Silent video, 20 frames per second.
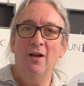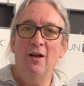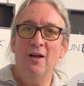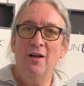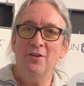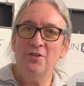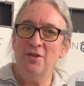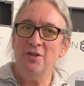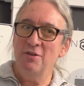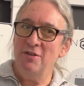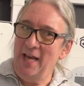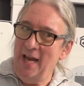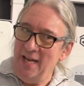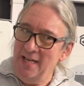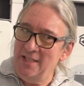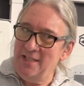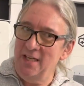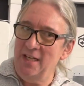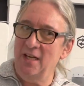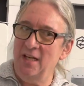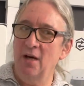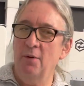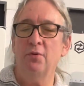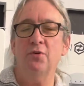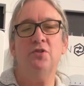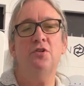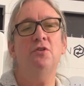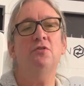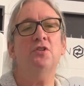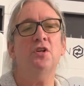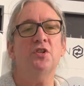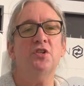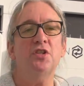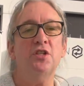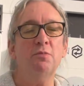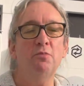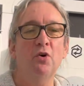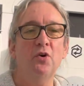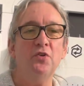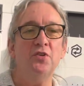so it's AC coupled, so use our
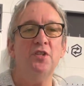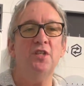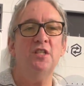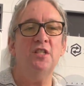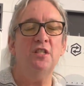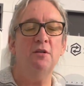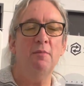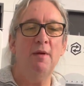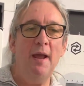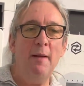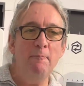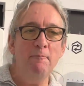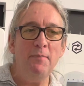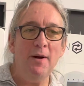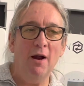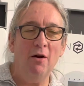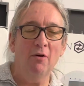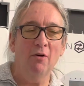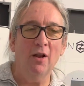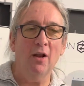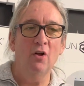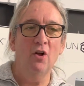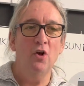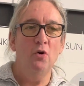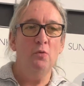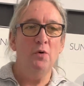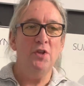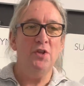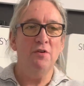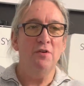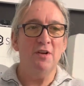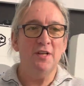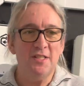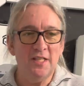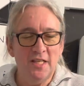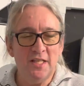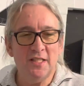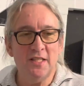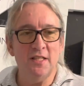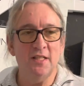small system in parallel with your
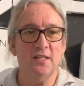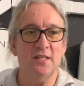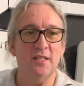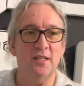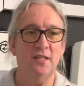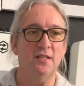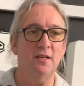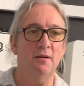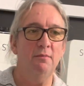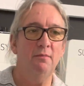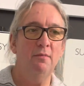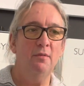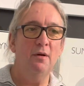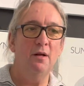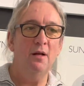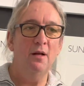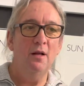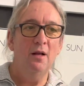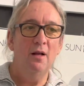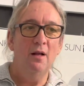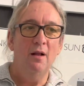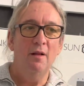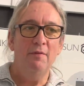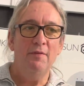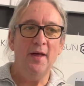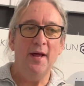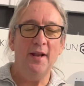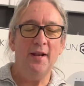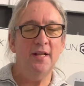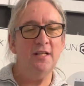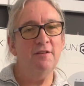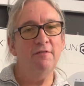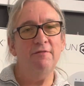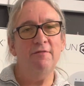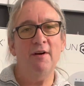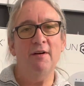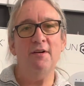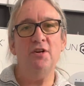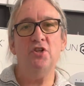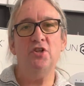existing system, then it's a
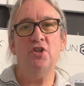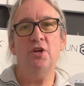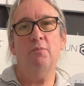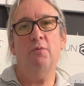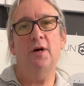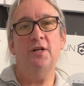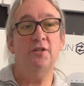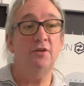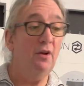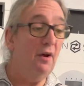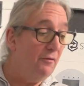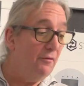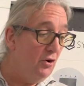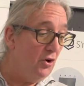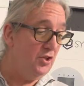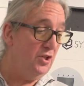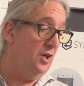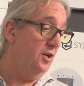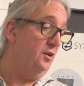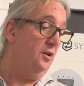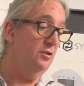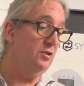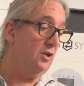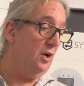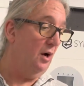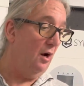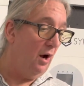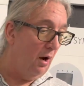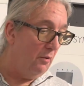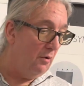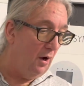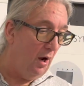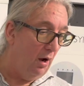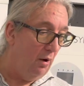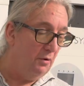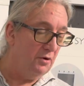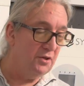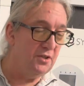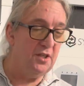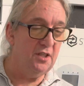very cheap way of doing it. Of course, you can use
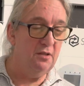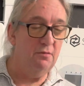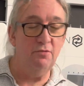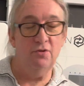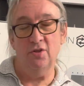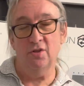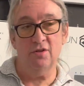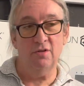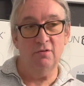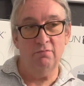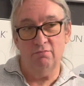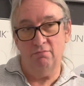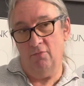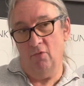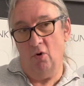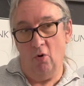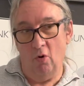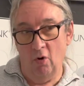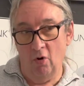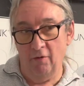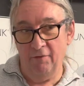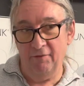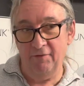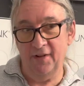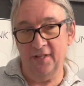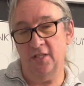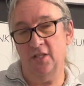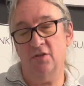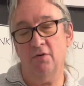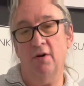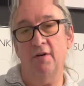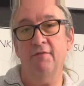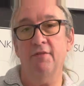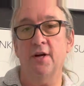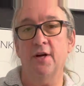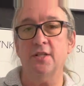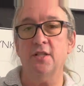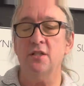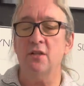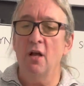our systems just to all fit into our
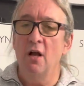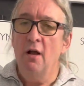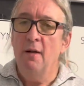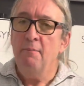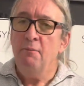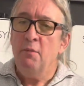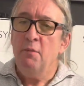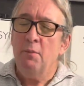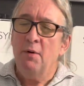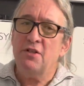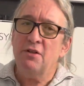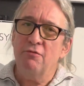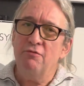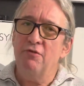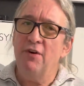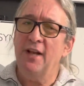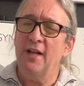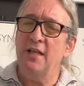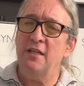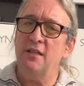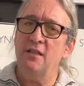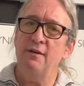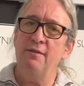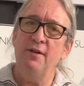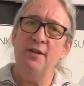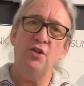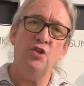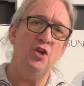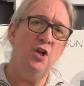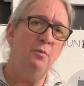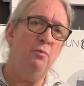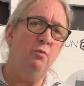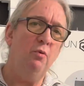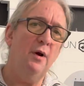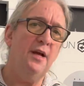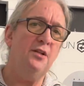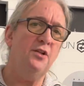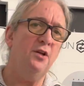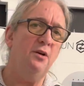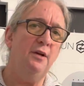inverters, but it's a relatively cheap way
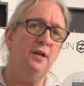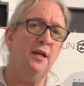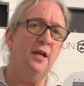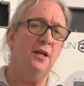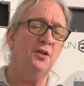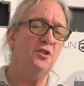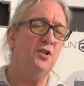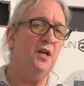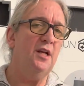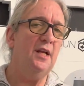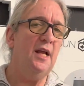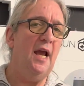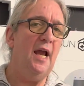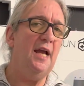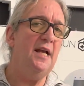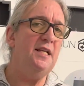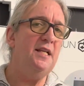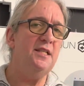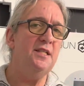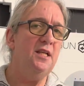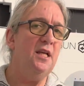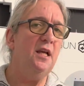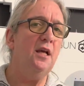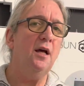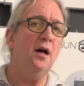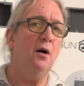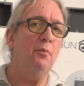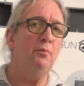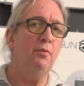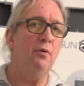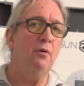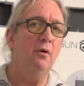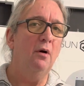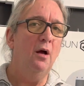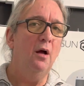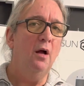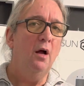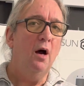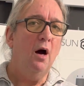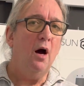of doing it. So you can AC couple
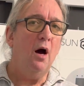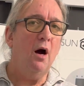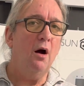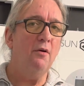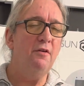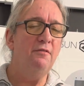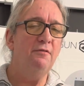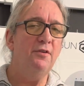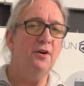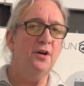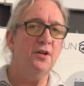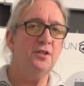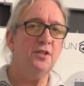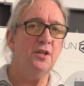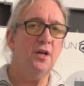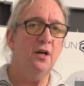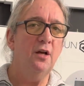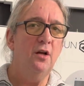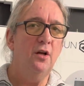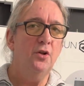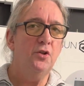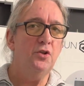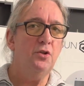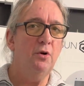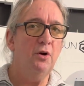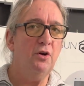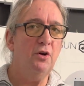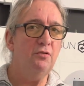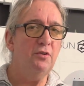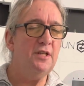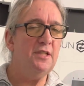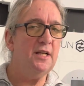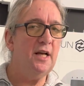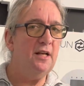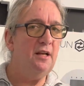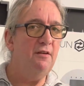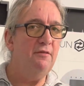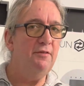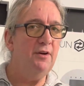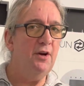our inverter to a
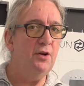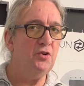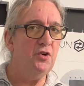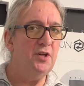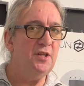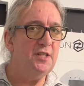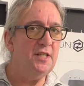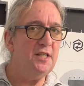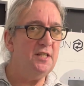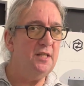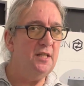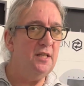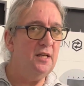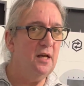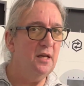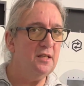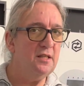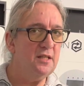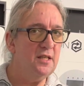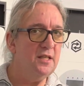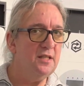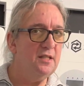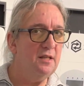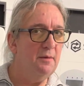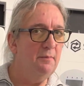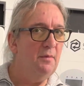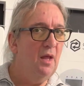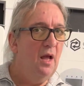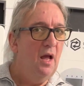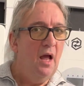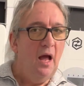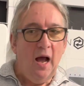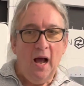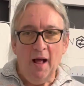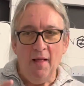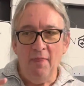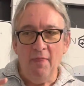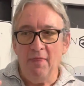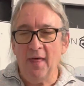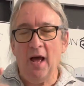grid-tied inverter, an existing system,
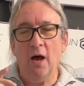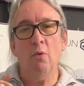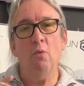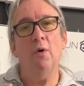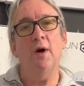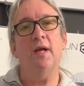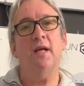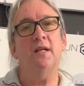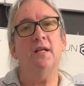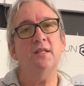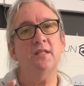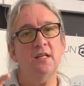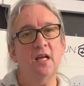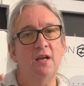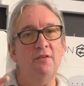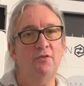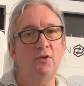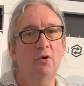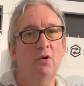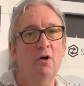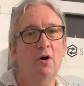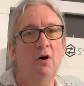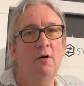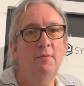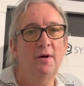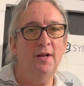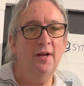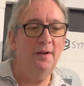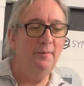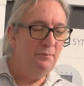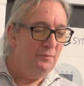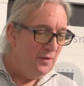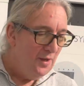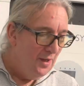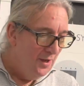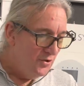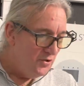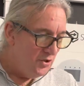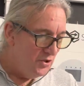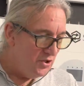and that way can save you a lot of money.
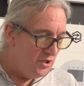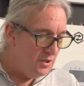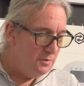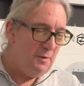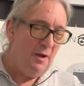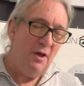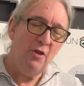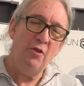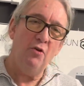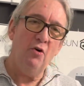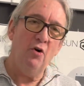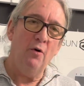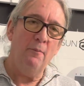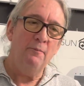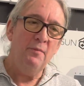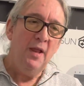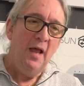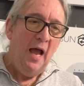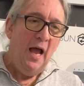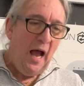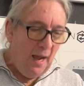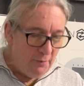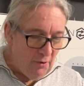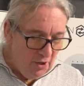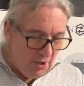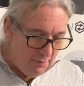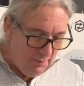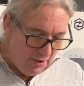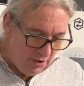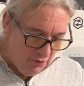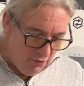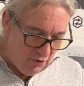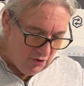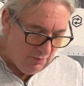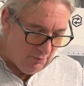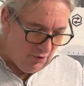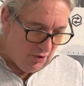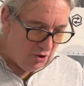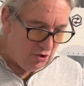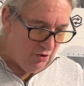So it's just a bit of thought. I'm going to be doing some
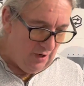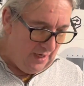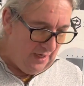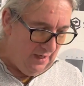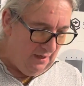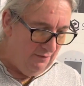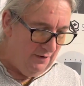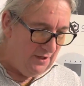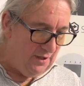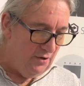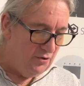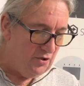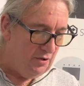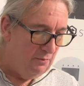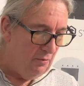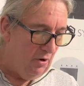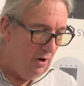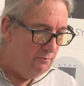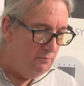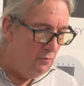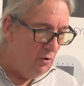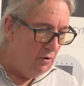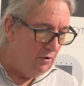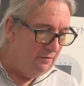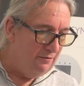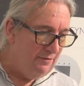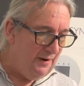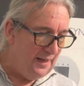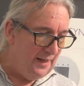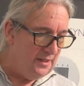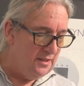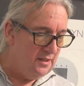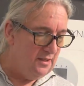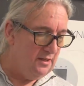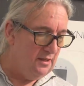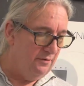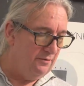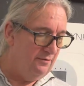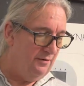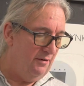other training videos, some more advanced
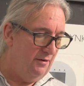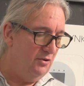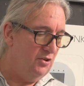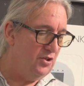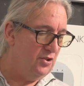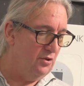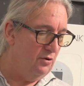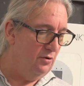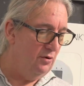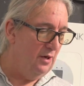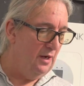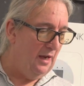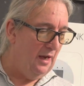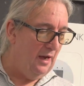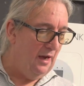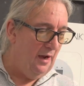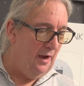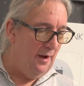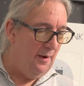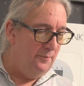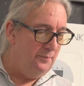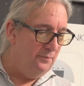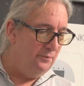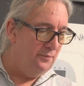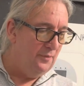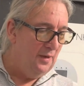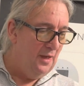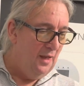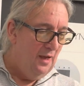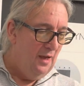stuff very soon, and